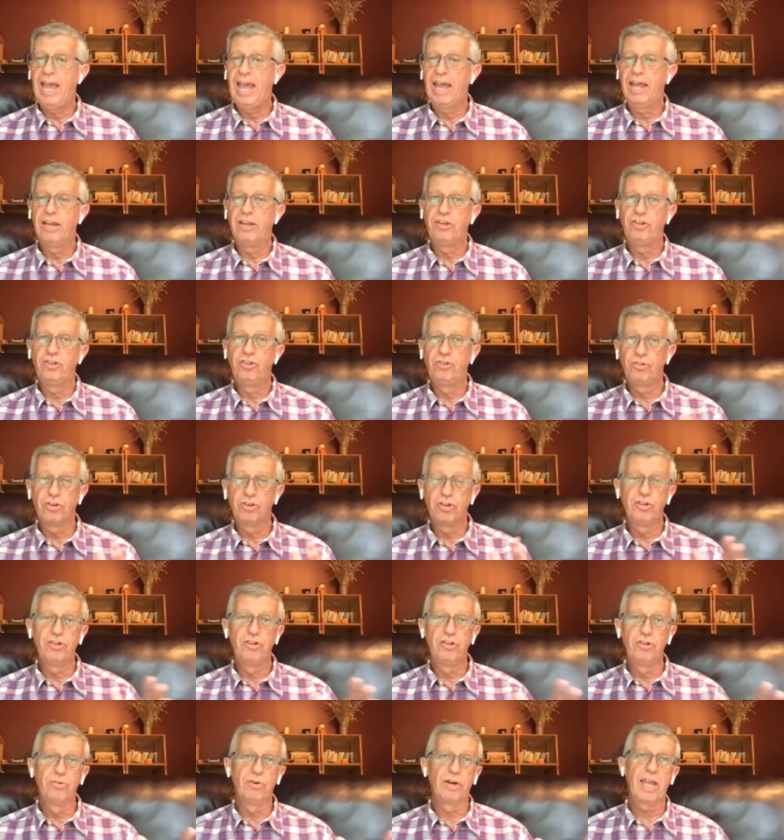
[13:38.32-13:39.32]
And you
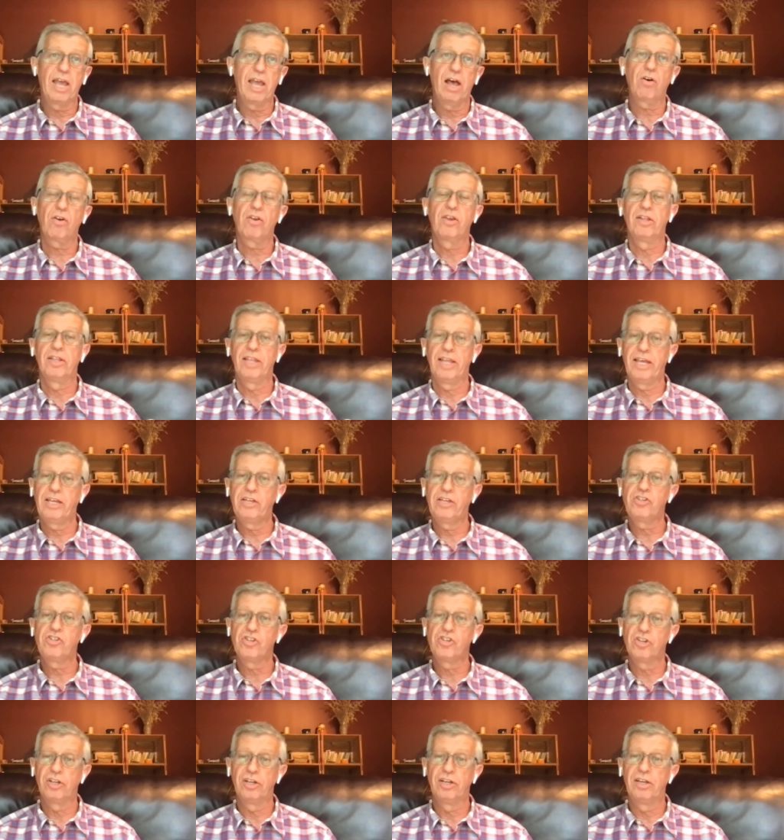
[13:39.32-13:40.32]
can do a
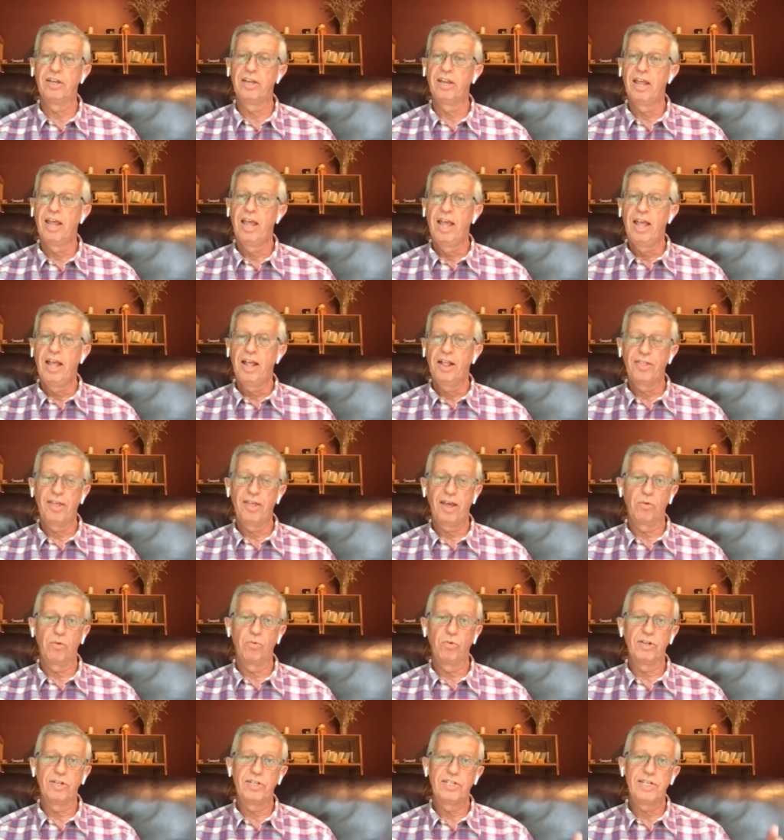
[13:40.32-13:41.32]
calculation
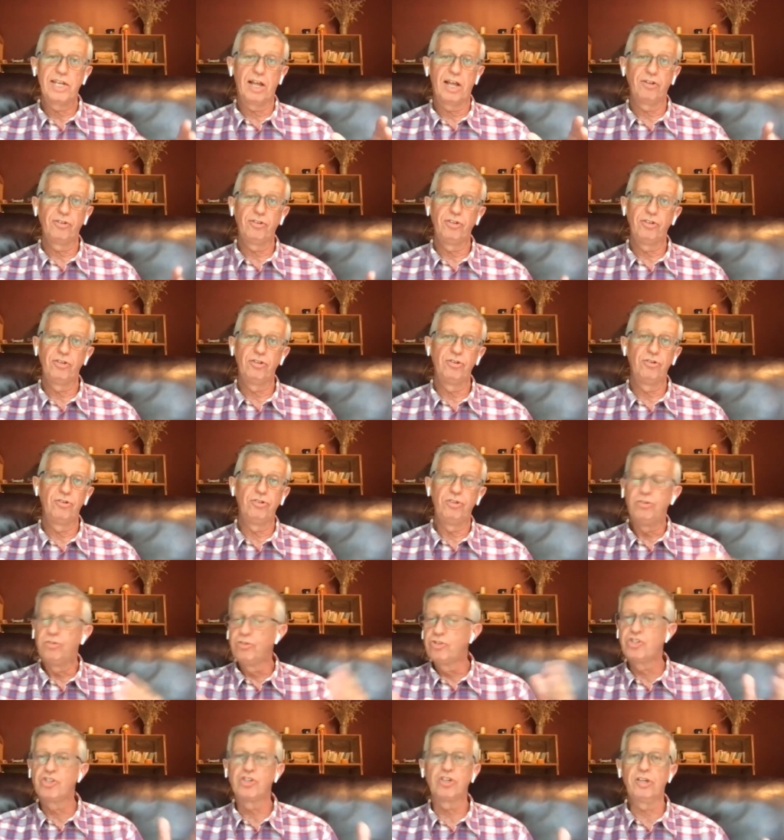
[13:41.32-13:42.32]
that would tell you
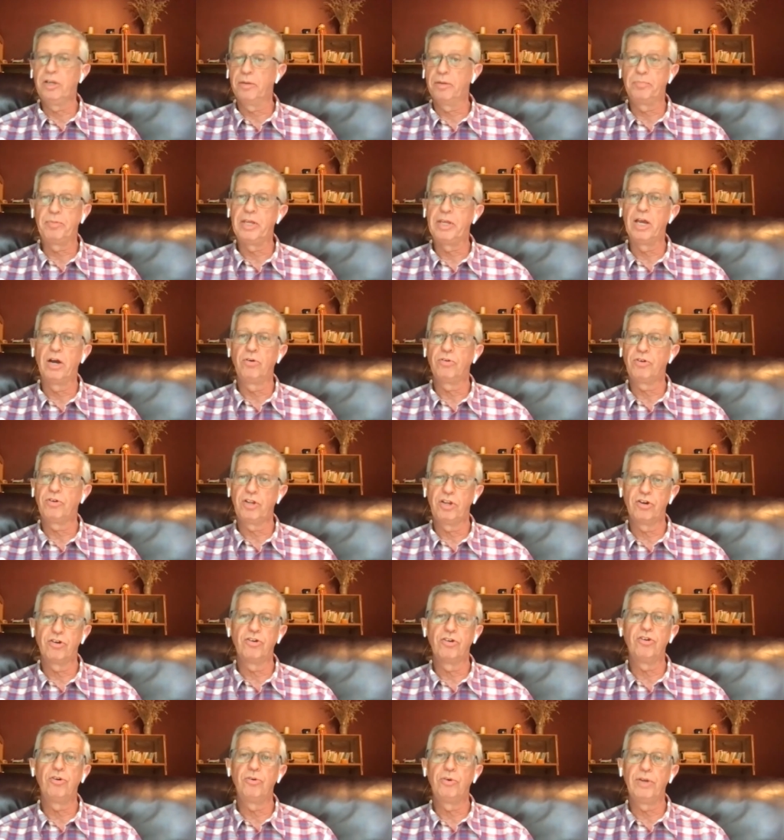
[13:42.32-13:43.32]
you shouldn't be out
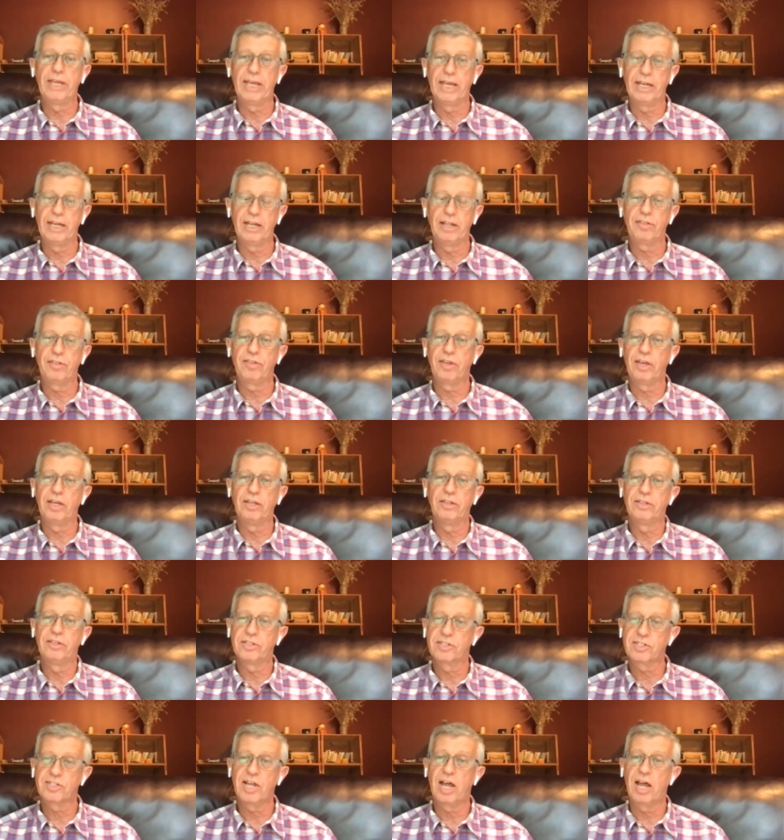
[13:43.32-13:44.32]
here doing anything
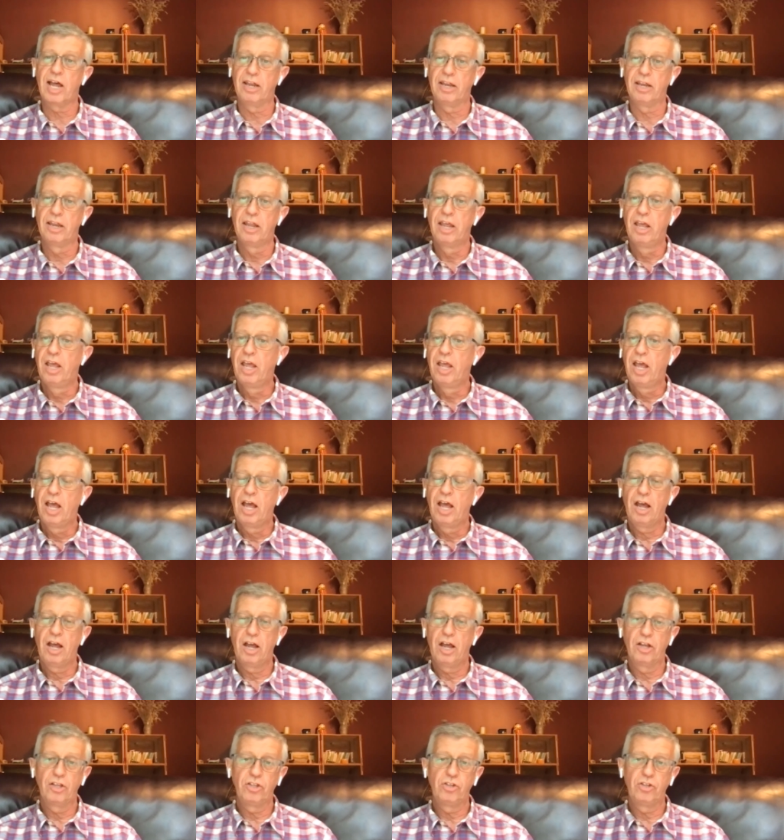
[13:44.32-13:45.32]
in the sun. Mm.
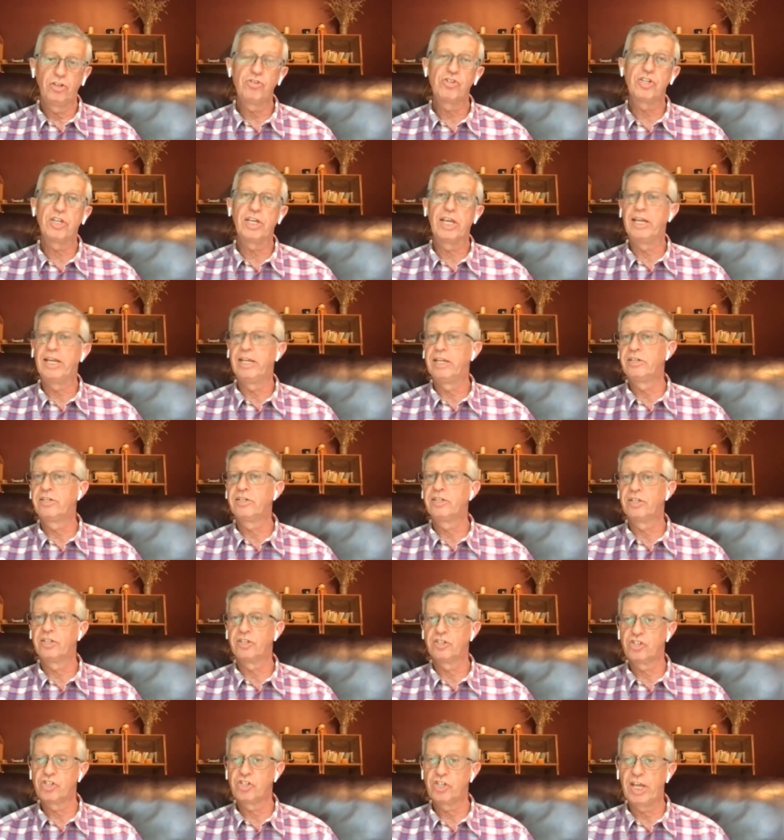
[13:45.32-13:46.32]
Uh, you should get
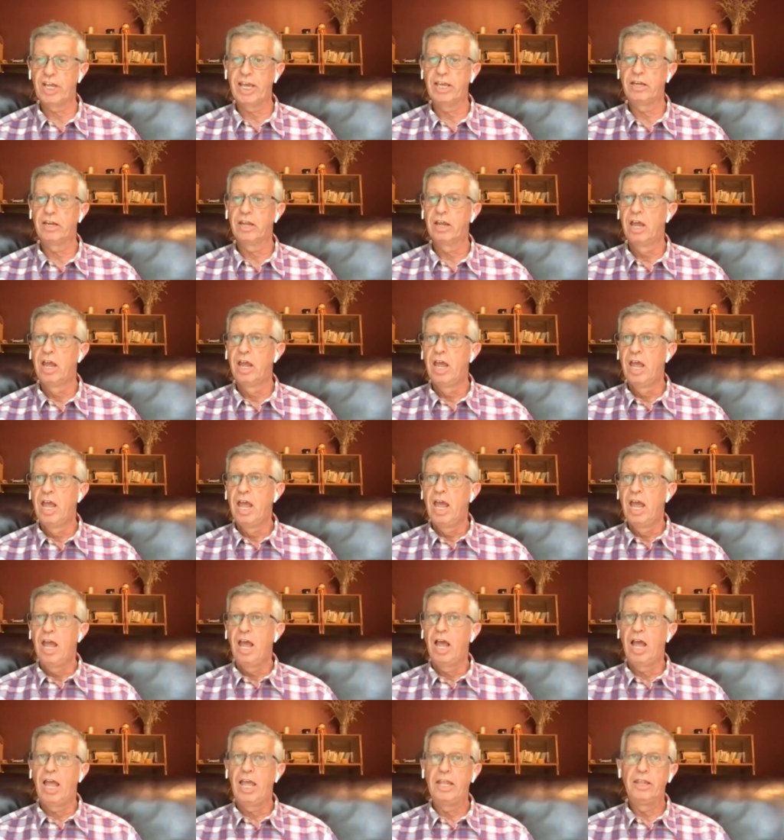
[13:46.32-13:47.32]
into the shade.
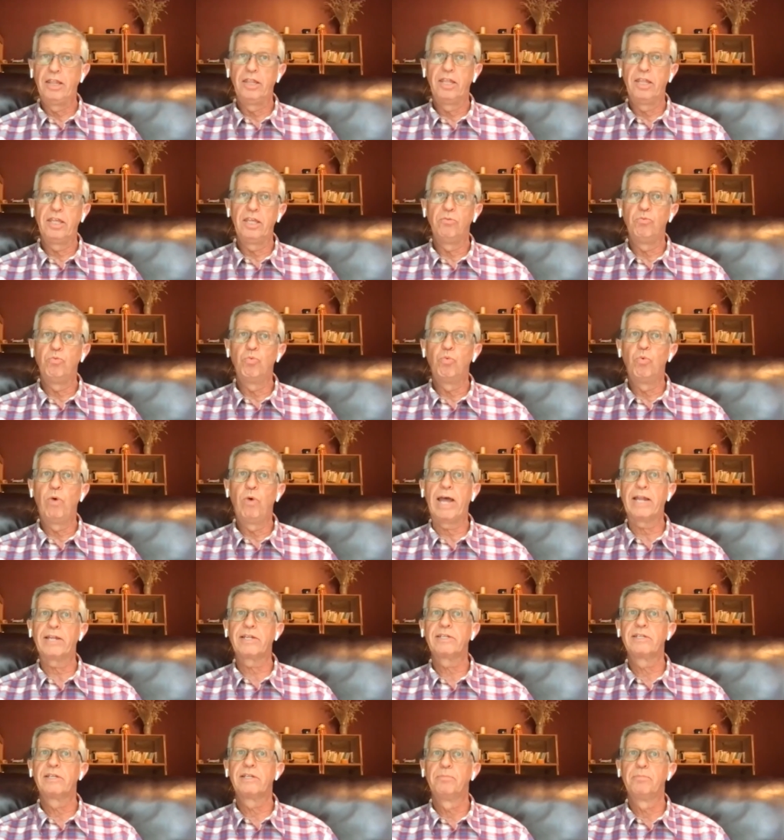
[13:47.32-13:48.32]
In the
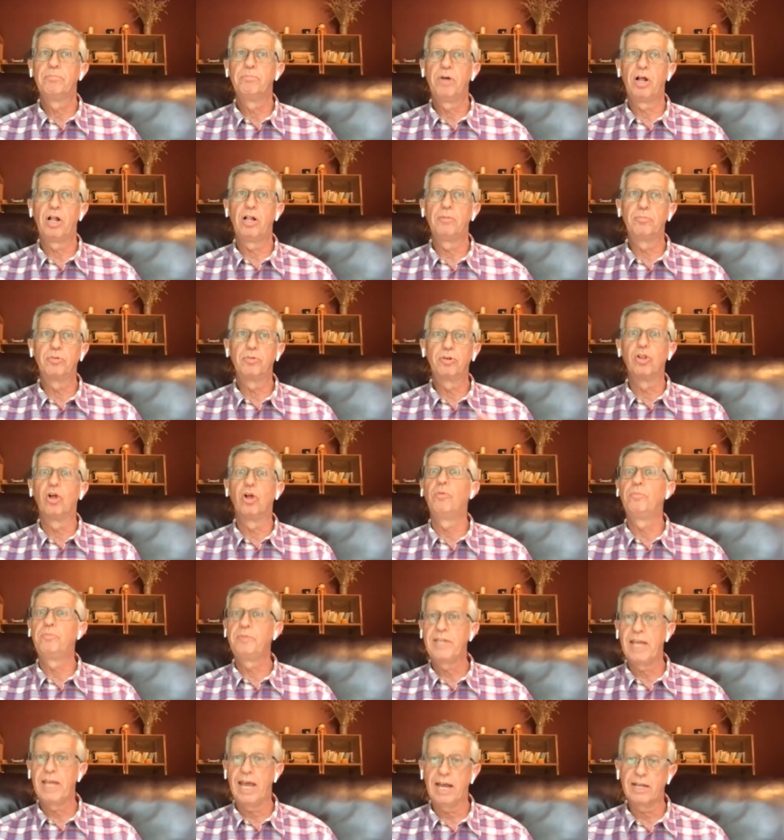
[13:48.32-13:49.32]
wet bulb
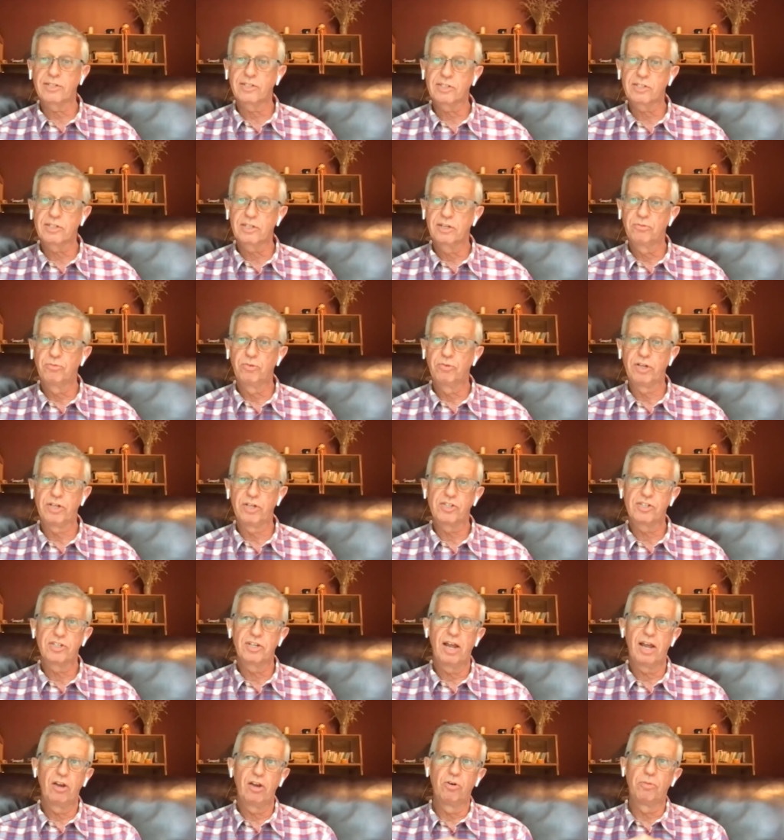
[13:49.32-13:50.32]
globe test,
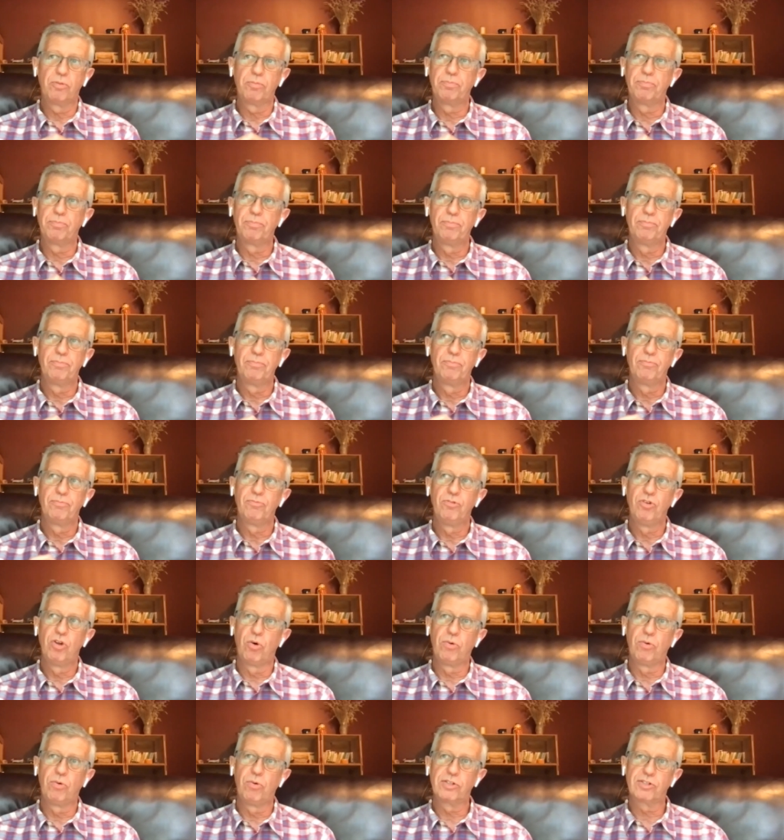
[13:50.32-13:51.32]
which I hope
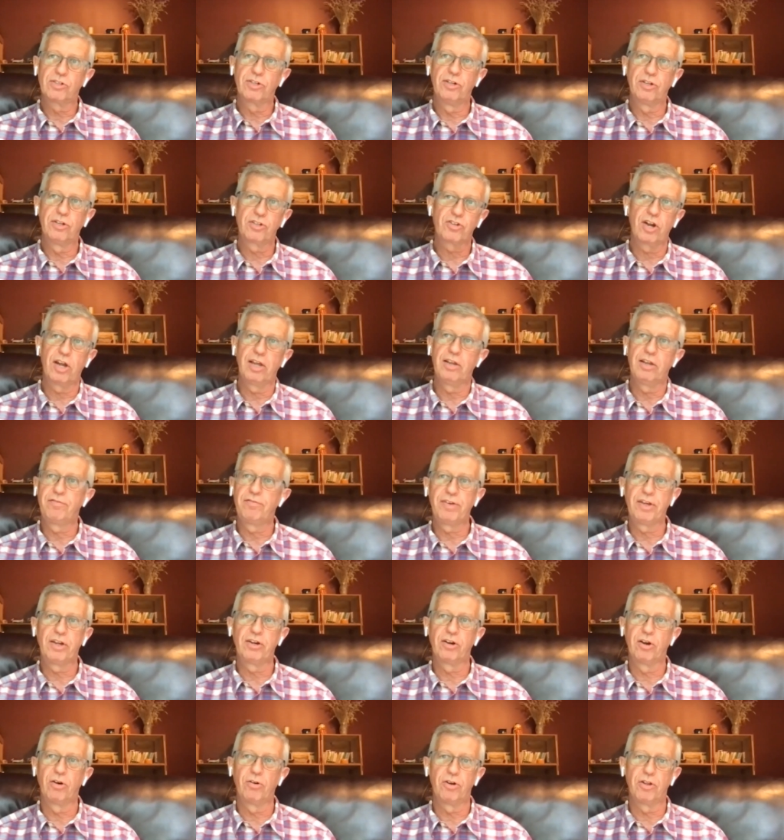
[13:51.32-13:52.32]
no one is going to try and
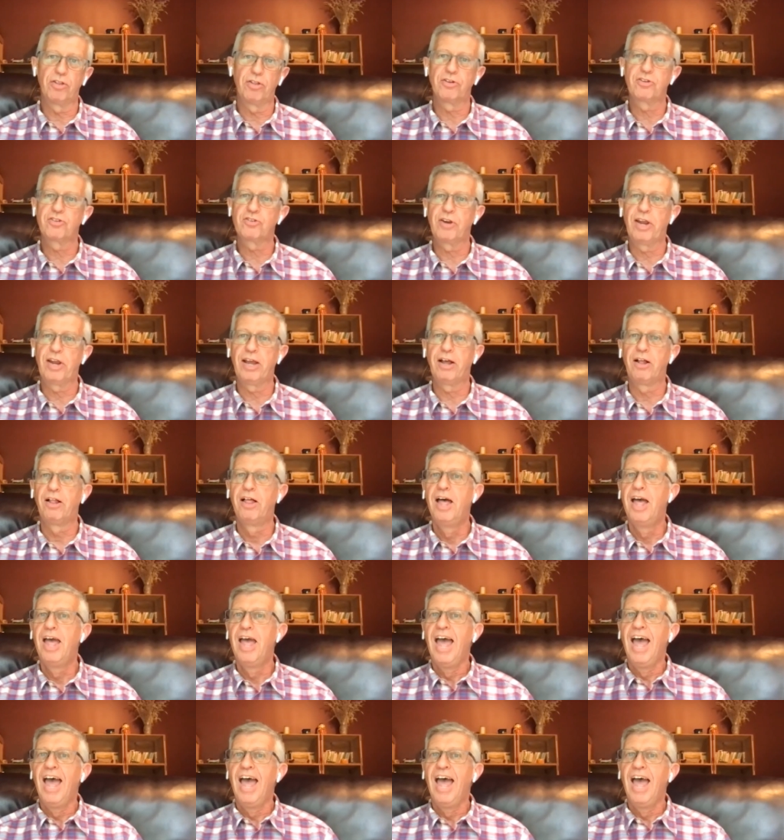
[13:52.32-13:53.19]
figure out on the trail,